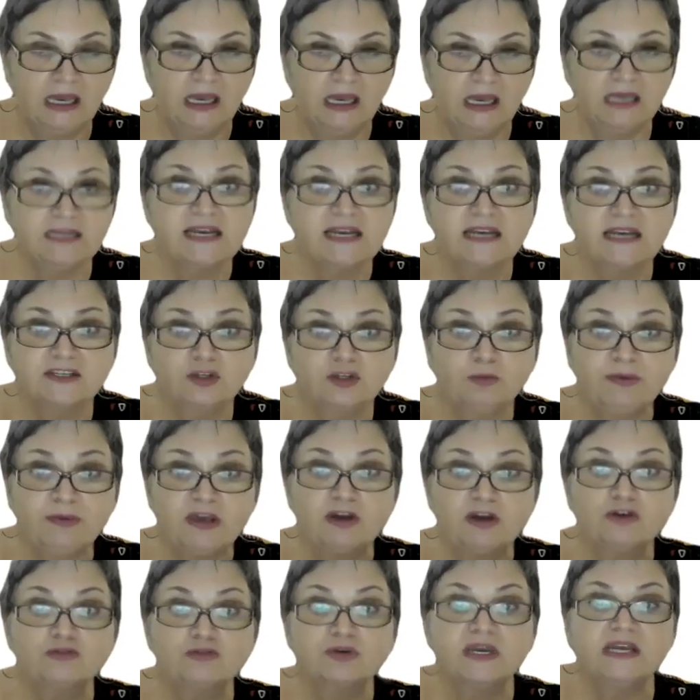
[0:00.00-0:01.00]
It has to
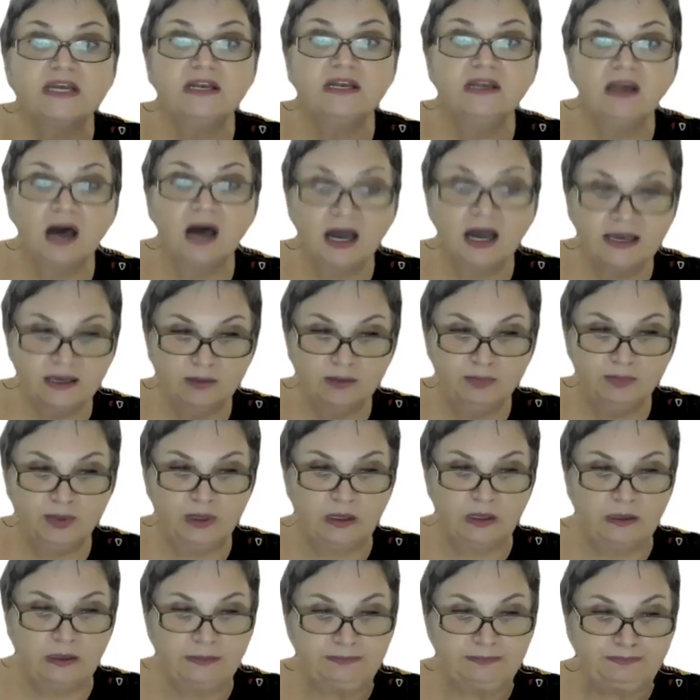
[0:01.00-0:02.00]
be
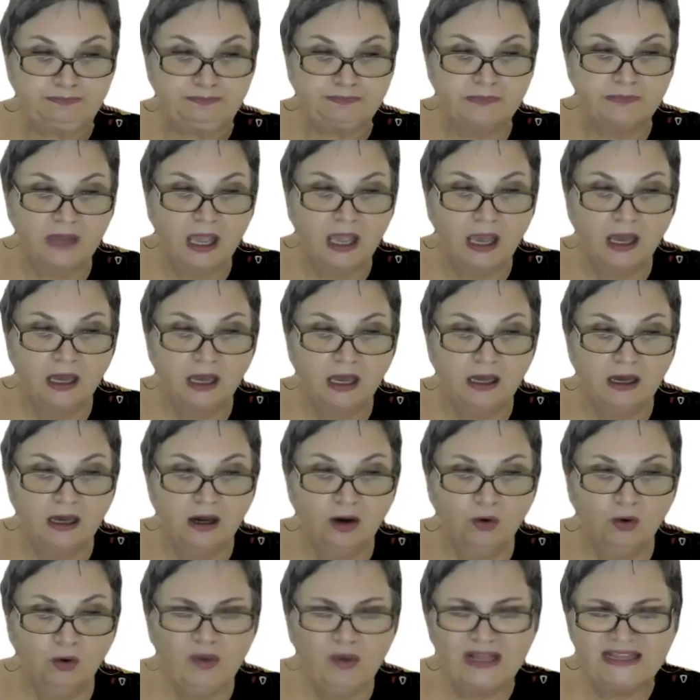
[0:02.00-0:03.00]
reliable.
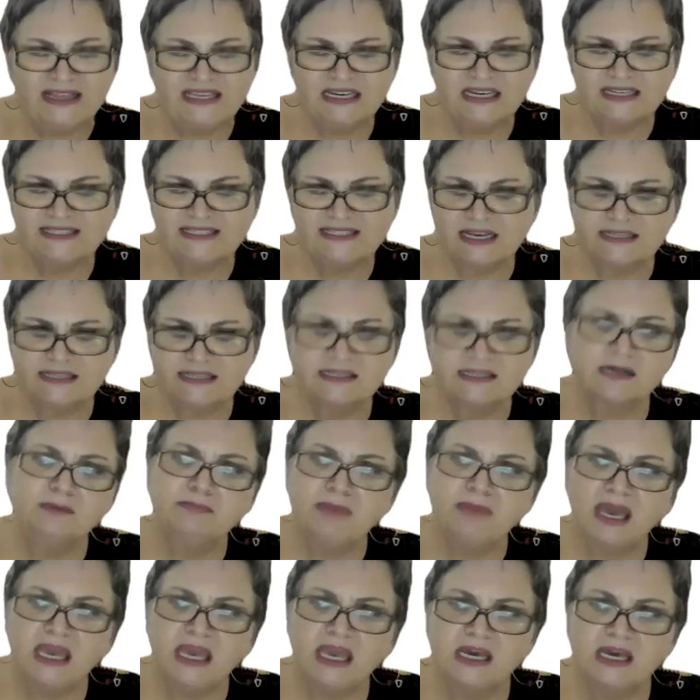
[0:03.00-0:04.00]
Will the assessor
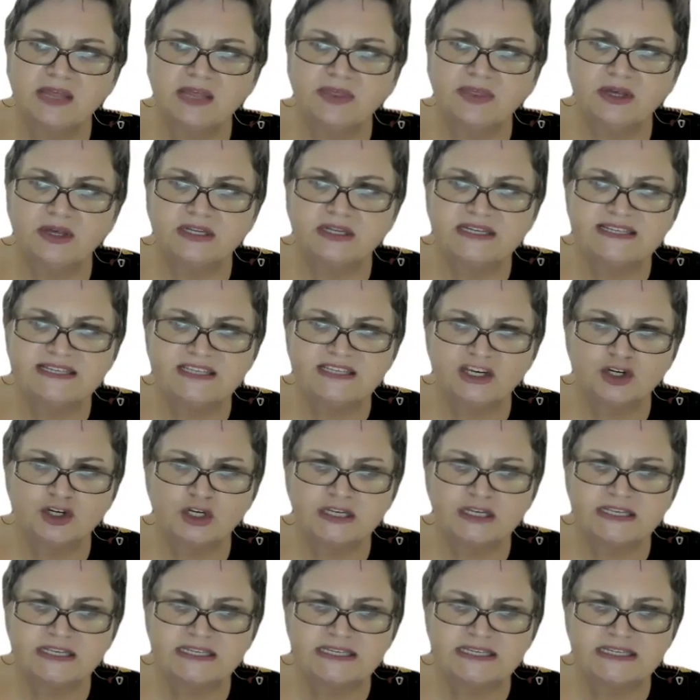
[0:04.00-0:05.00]
make the
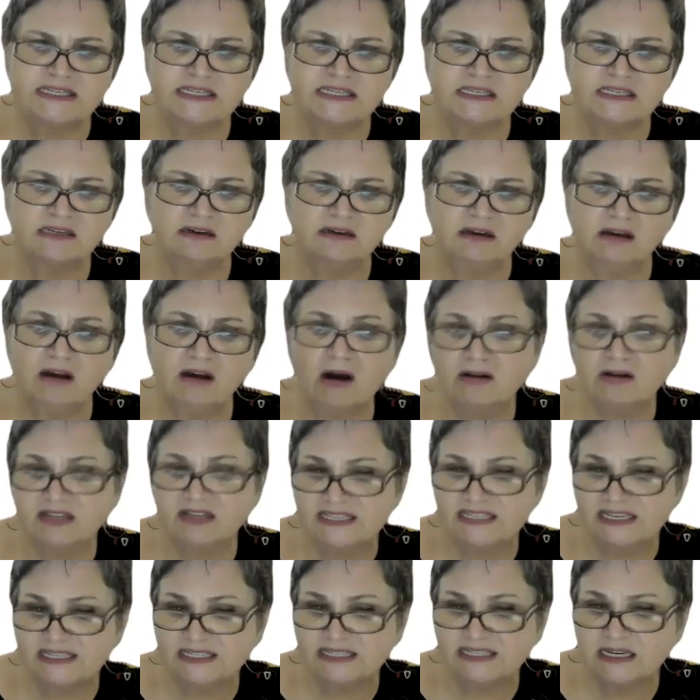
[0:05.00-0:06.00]
decisions
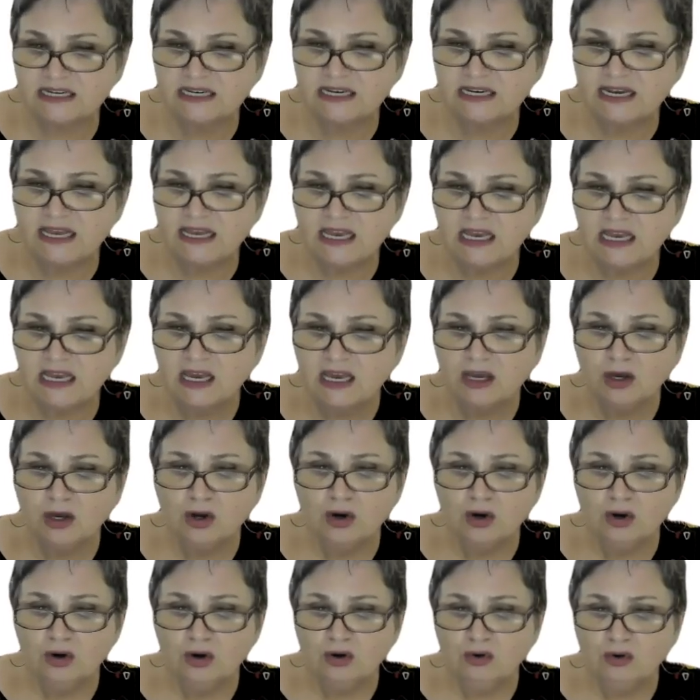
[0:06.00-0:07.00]
consistently?
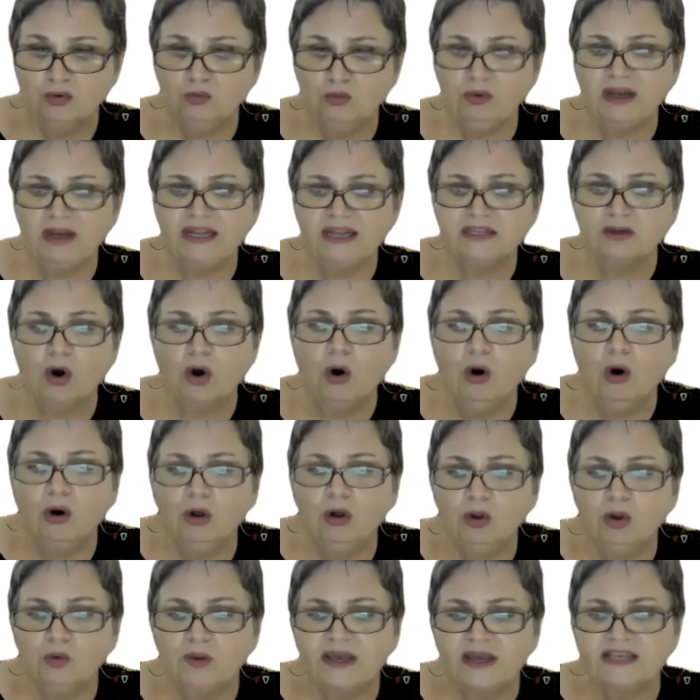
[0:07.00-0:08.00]
Will it
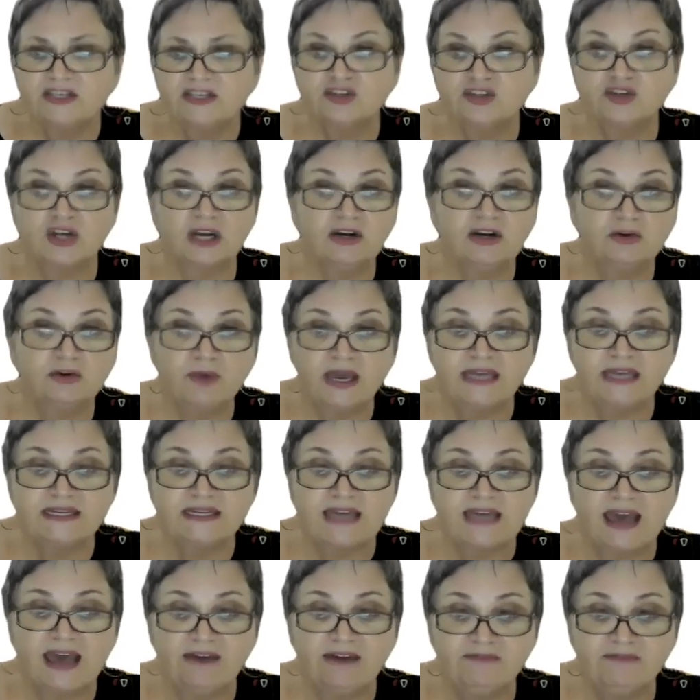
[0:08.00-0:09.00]
always generate
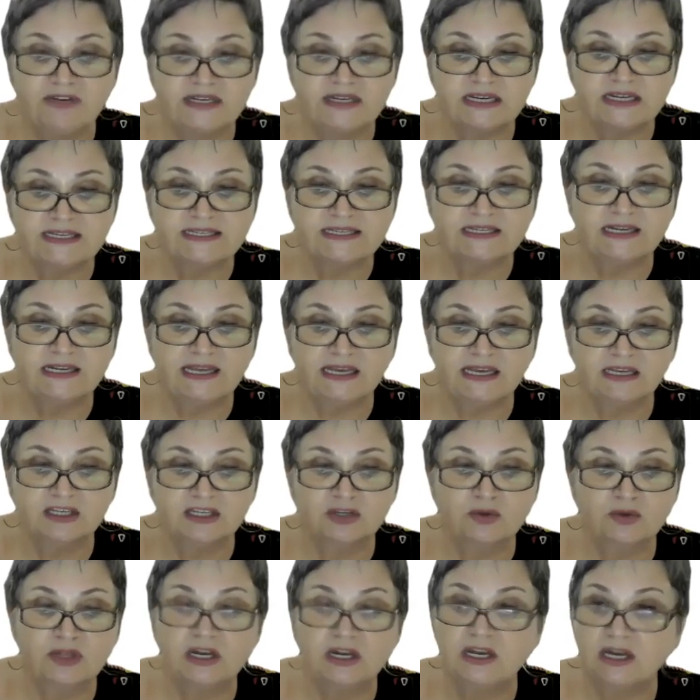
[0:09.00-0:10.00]
evidence linked
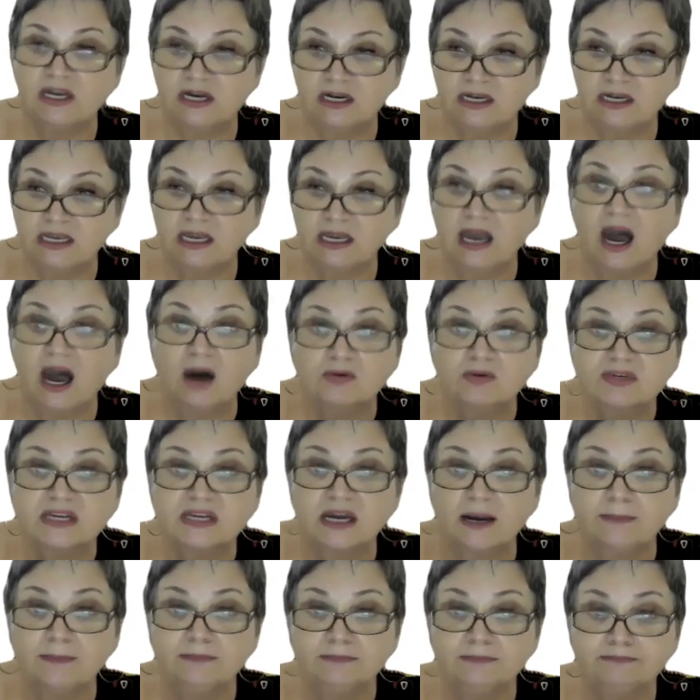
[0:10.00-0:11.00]
to the learning
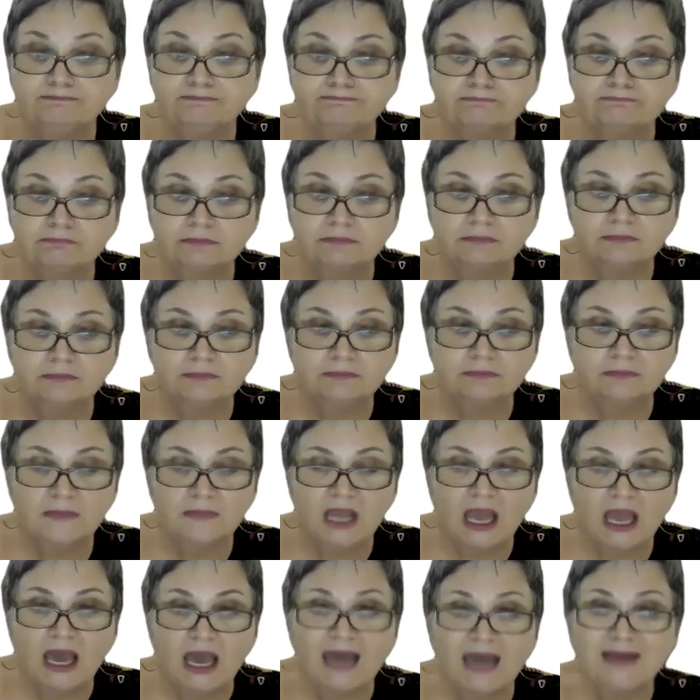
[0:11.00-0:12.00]
outcome?
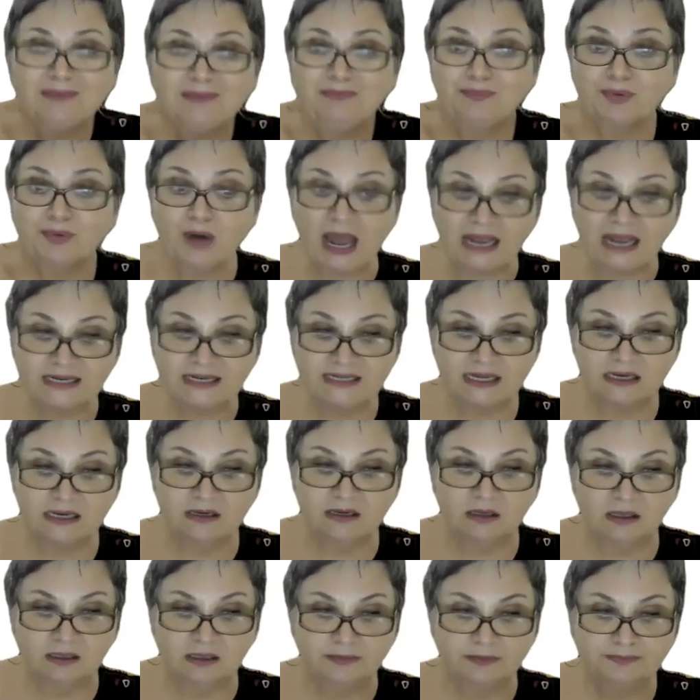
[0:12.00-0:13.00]
And
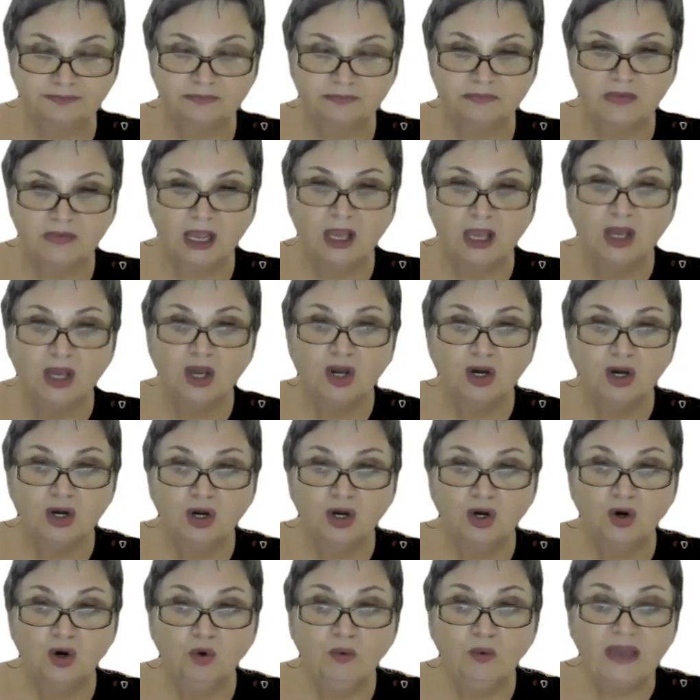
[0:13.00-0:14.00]
practical.
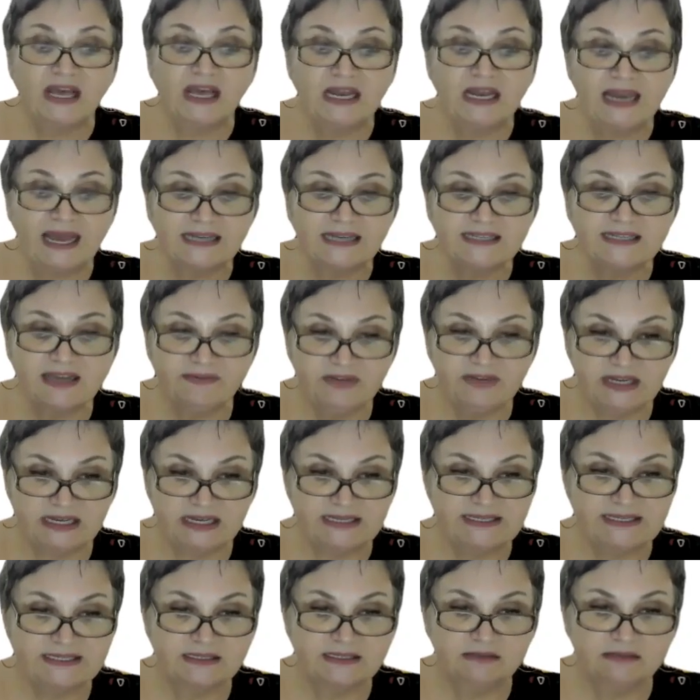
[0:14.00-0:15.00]
We collect
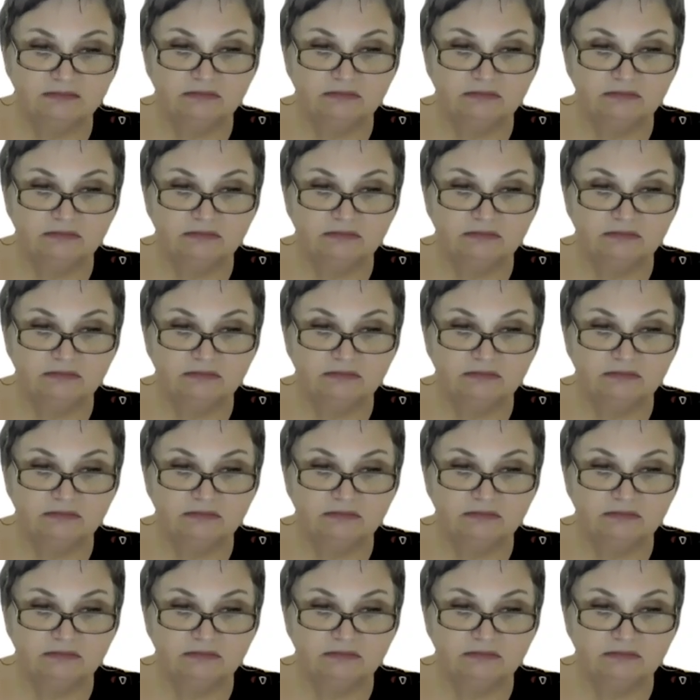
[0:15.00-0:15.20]
evidence.